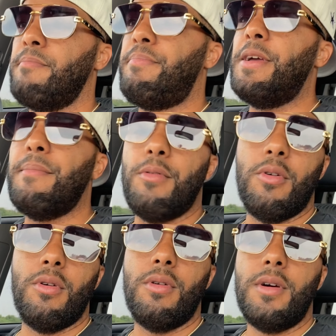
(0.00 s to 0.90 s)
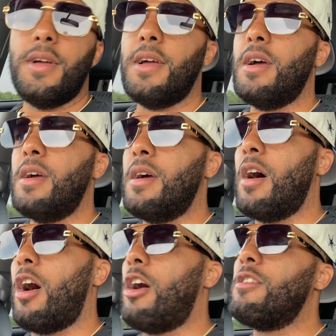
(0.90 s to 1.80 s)
Pitbull
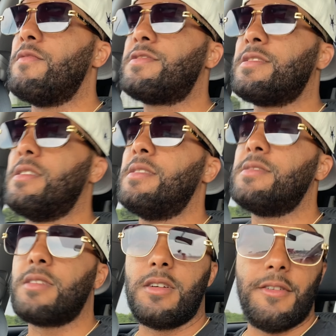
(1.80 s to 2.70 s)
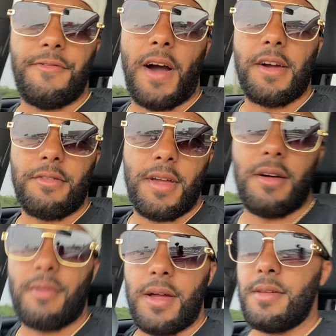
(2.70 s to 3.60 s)
all of a sudden is a good fighter now,
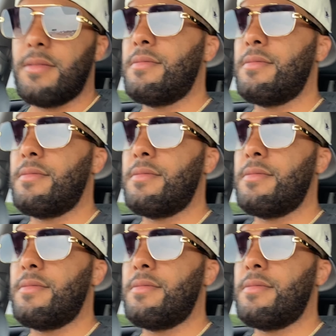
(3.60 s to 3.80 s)
right?